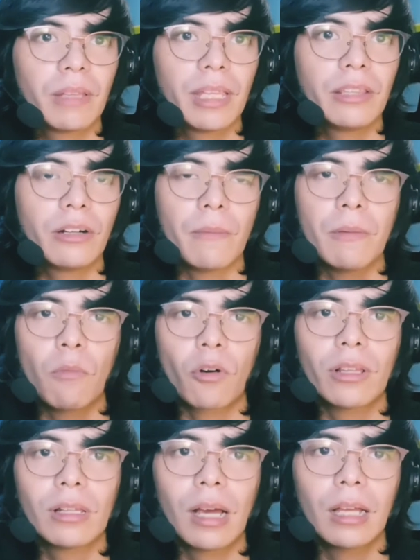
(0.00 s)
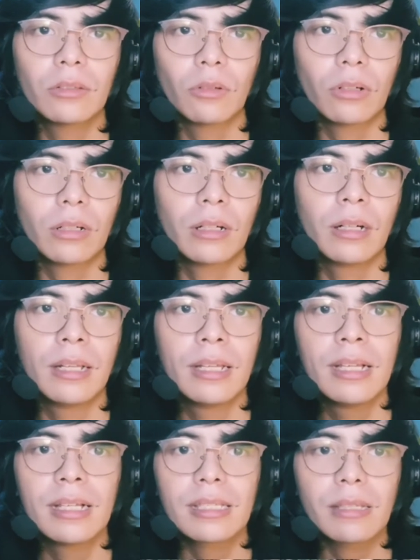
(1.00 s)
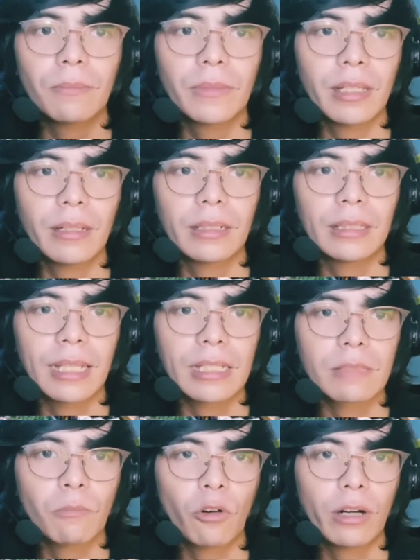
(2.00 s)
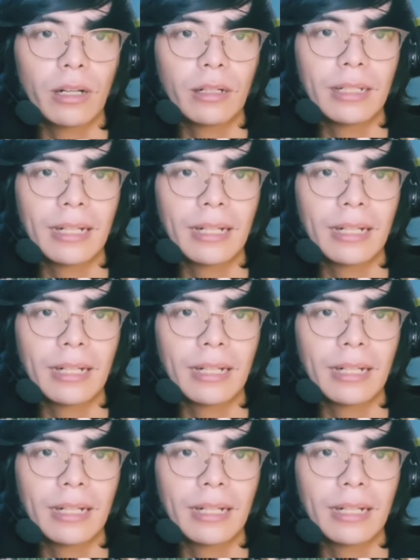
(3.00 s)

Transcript: either a memorial lot or something that's more